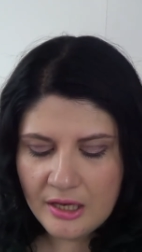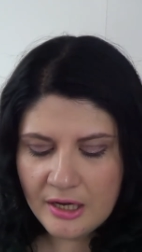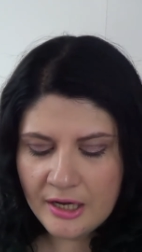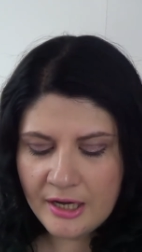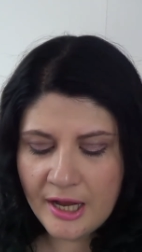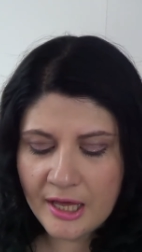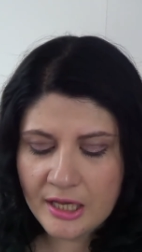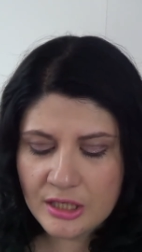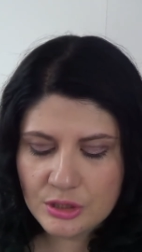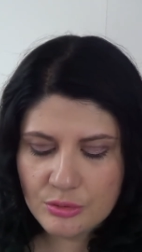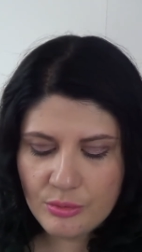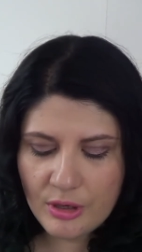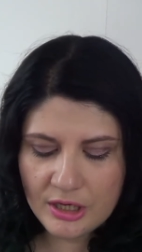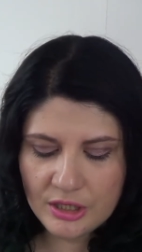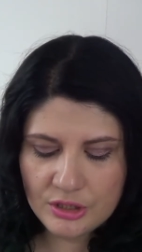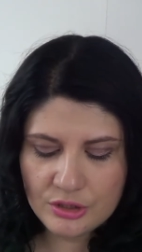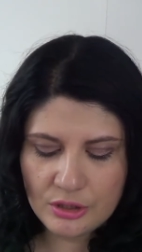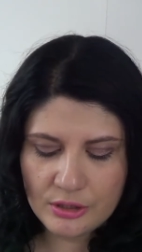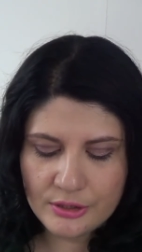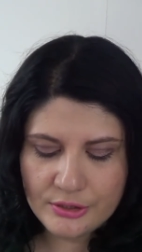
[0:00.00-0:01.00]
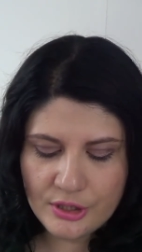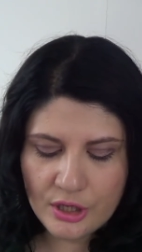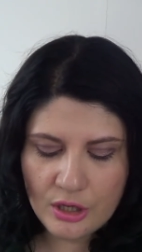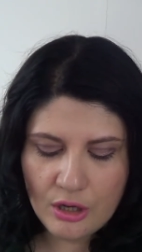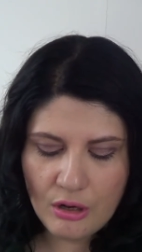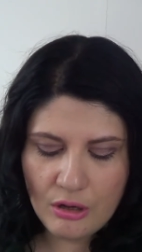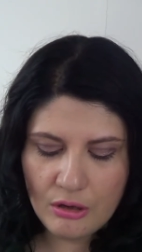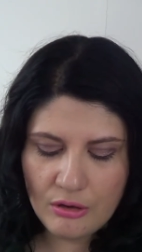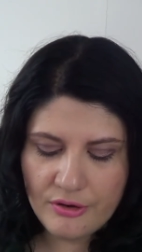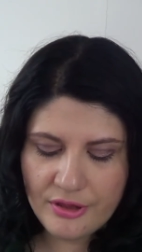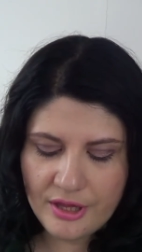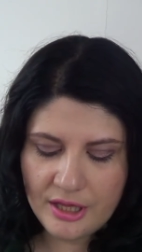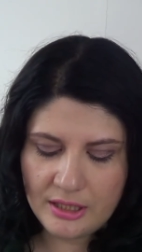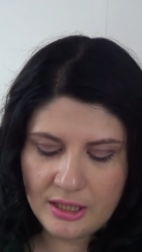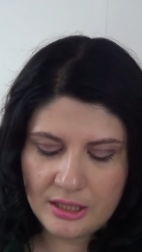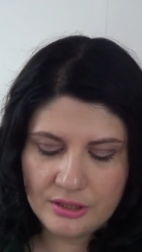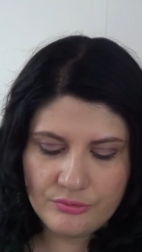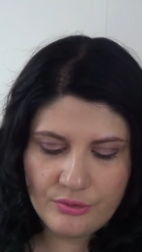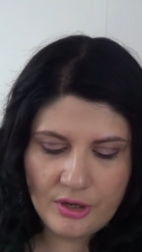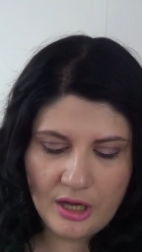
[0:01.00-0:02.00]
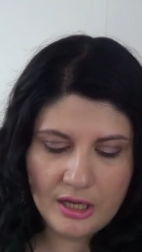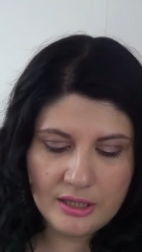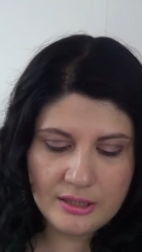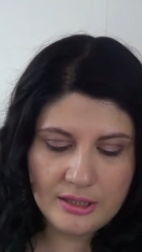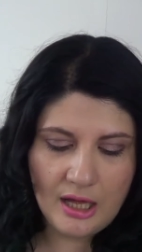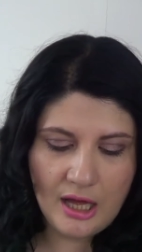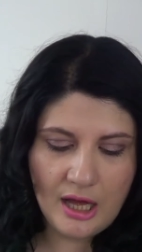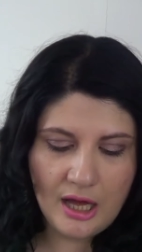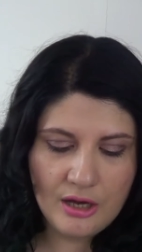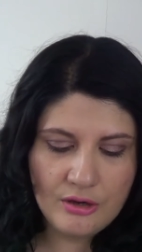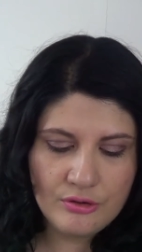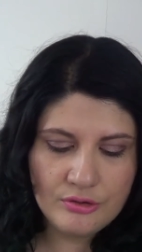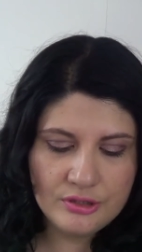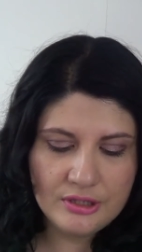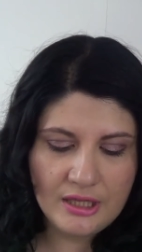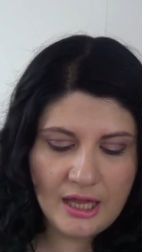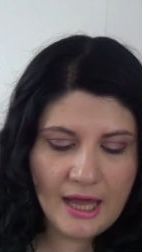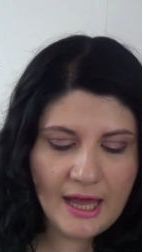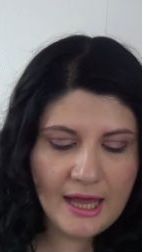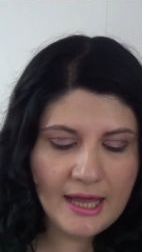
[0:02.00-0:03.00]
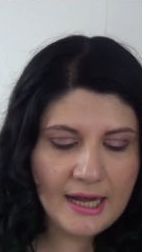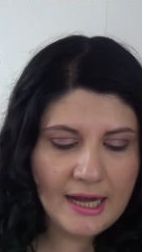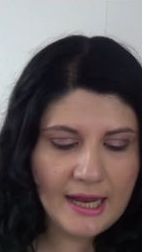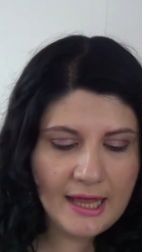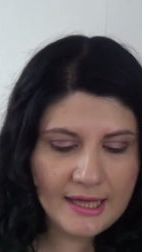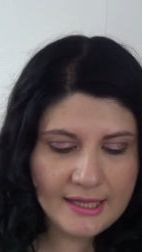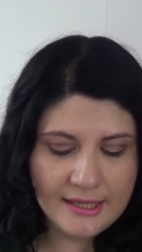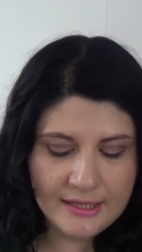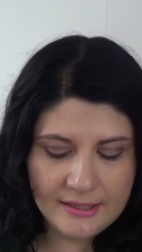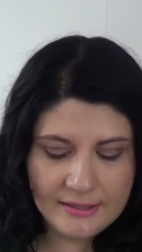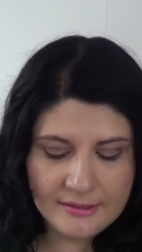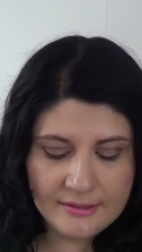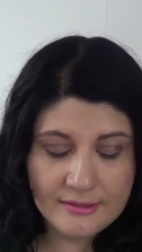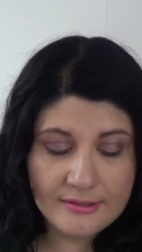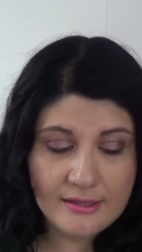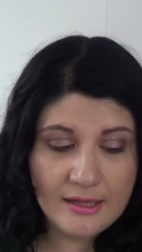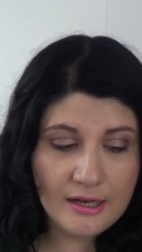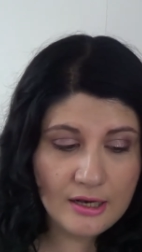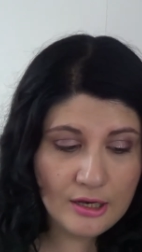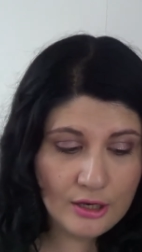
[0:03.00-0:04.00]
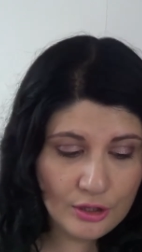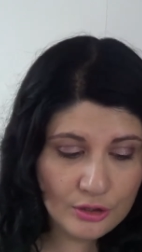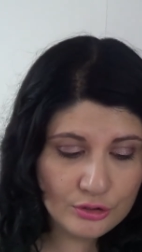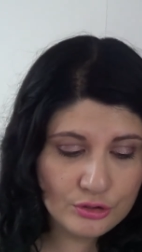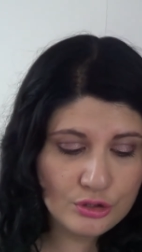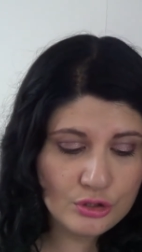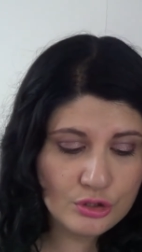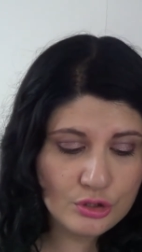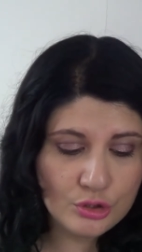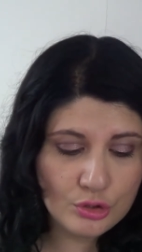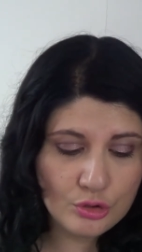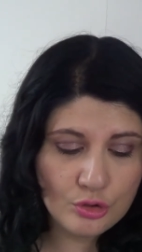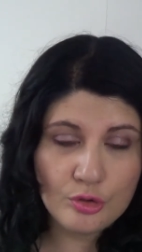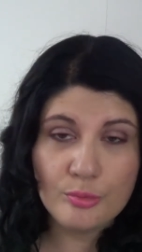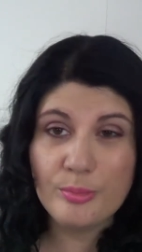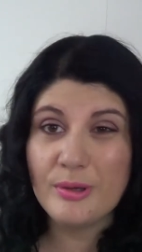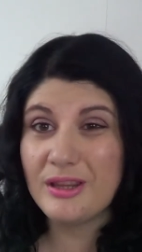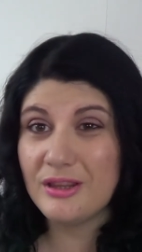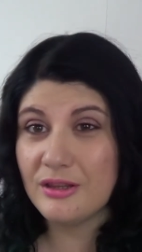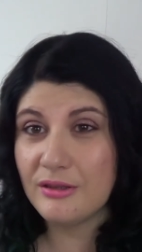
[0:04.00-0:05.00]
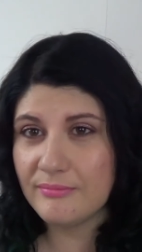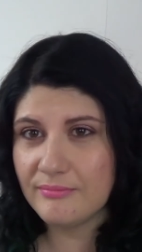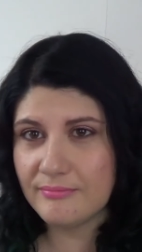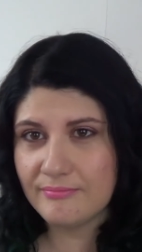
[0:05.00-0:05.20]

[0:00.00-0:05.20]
Next one is also a color that I tried out. I like it a lot too, but